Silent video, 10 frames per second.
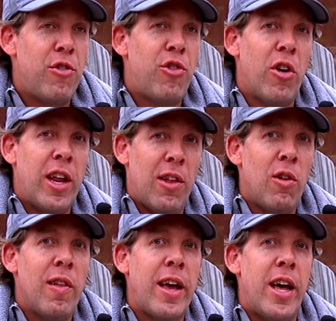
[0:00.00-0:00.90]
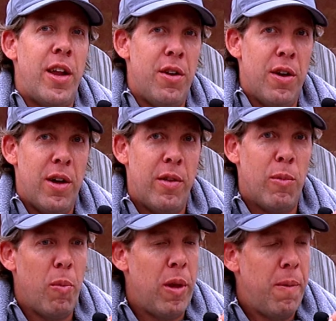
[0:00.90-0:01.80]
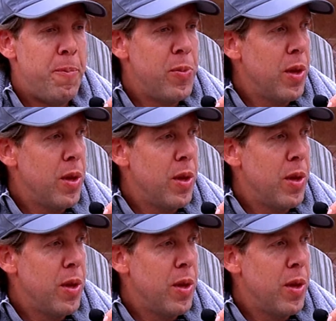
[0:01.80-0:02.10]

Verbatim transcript: actually starting to get a little lightheaded at the moment.